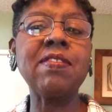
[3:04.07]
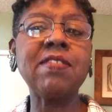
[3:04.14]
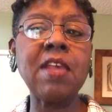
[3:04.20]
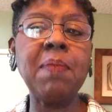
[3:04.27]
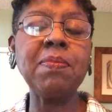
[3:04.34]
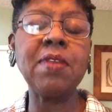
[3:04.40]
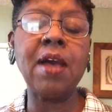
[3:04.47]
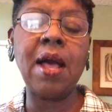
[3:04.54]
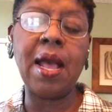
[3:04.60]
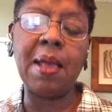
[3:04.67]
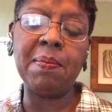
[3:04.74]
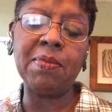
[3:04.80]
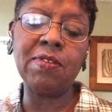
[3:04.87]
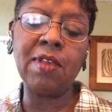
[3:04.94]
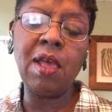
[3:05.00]

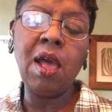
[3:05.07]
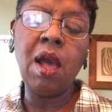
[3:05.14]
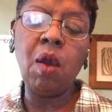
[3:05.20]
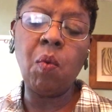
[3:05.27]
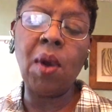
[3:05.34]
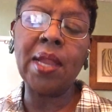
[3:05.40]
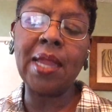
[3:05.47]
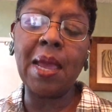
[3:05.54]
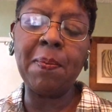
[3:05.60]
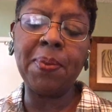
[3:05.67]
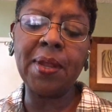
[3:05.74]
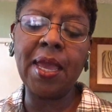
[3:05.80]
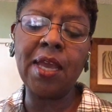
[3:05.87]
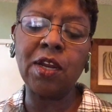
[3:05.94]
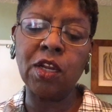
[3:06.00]
sometimes, while I
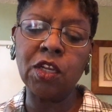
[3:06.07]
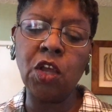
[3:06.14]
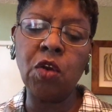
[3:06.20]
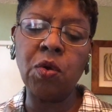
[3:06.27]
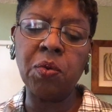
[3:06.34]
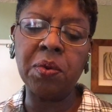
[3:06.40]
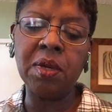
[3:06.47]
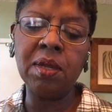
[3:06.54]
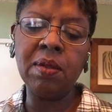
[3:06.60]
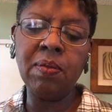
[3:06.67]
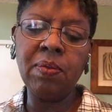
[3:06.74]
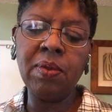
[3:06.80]
played alone,